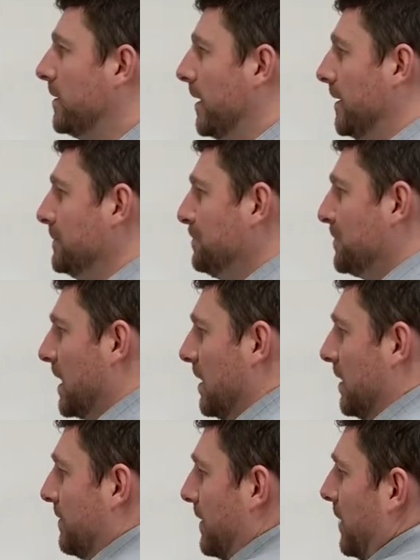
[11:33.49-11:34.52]
Right?
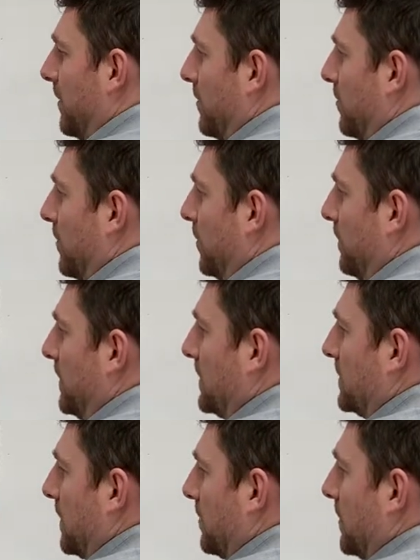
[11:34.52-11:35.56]
If I were to remove
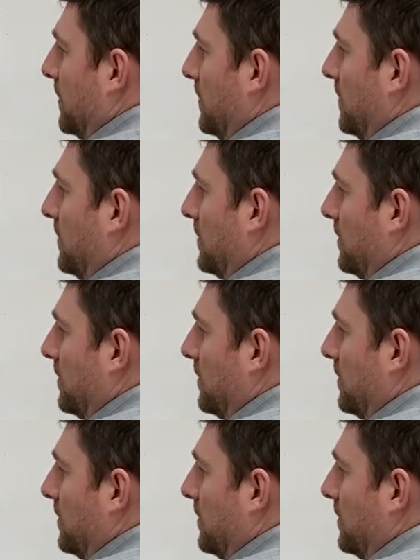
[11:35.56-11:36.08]
these numbers,